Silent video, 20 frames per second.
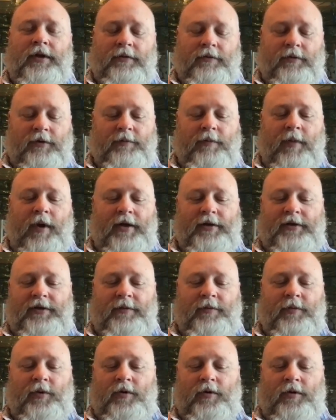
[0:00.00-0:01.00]

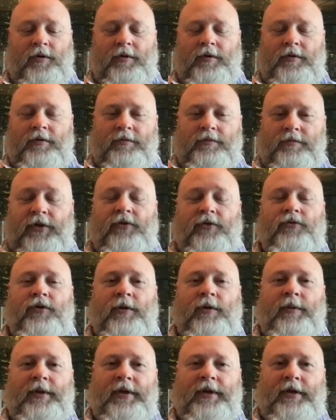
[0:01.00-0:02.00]
responsible,
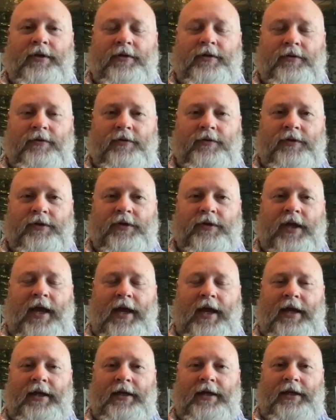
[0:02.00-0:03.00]
contributing to
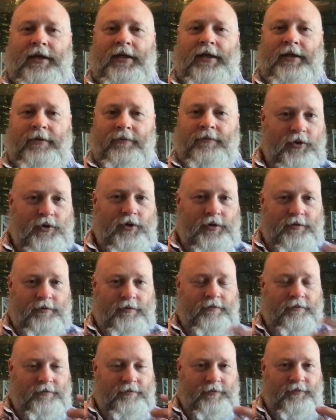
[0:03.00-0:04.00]
society,
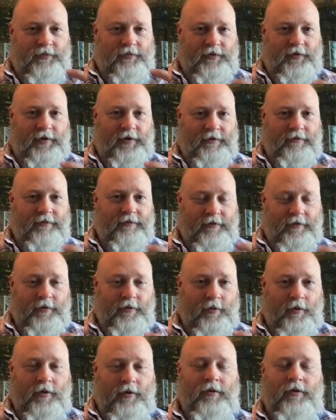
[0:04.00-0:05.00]
good fit for
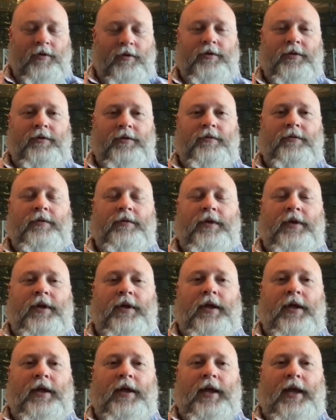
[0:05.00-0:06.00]
the world,
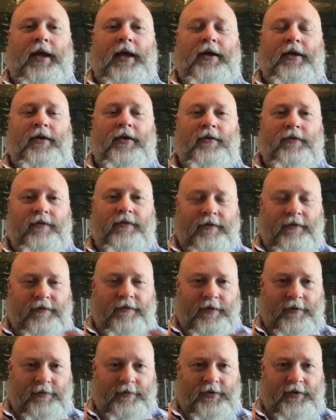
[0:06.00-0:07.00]
and a good fit
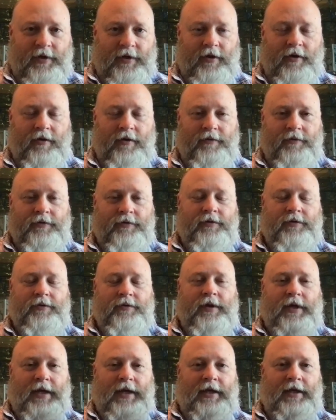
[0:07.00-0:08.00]
for themselves,
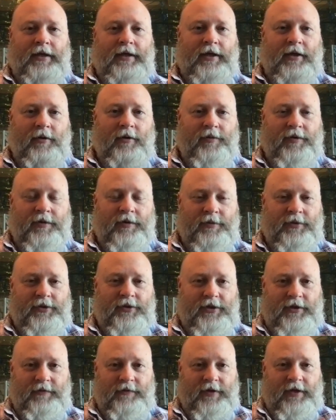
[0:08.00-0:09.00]
and help them
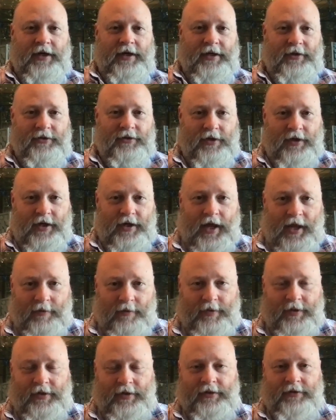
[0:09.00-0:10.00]
achieve connection and
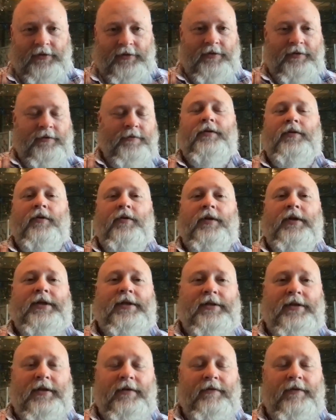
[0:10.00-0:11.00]
happiness. So at
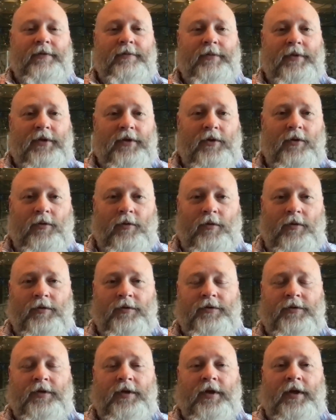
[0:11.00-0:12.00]
least give them the
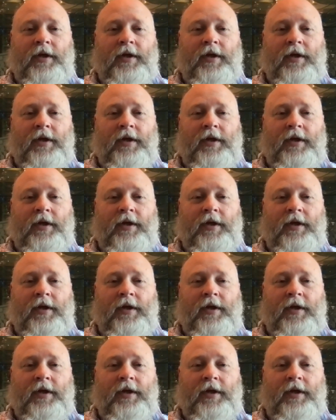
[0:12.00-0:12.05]
tools.